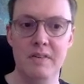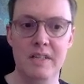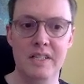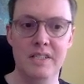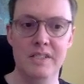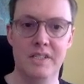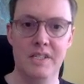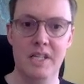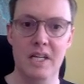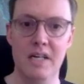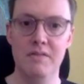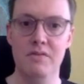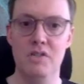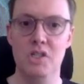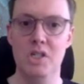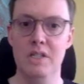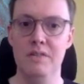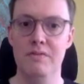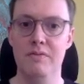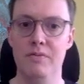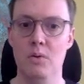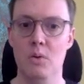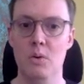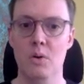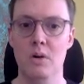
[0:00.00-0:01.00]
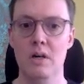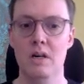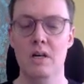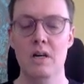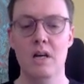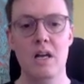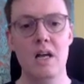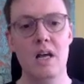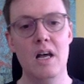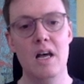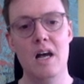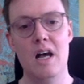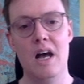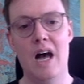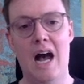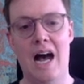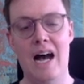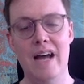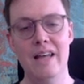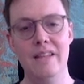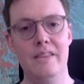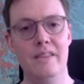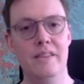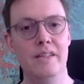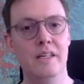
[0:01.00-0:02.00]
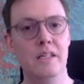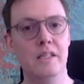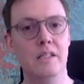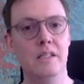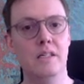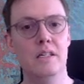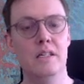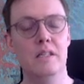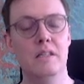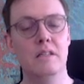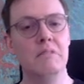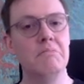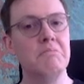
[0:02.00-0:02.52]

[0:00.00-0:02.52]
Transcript: g4, I think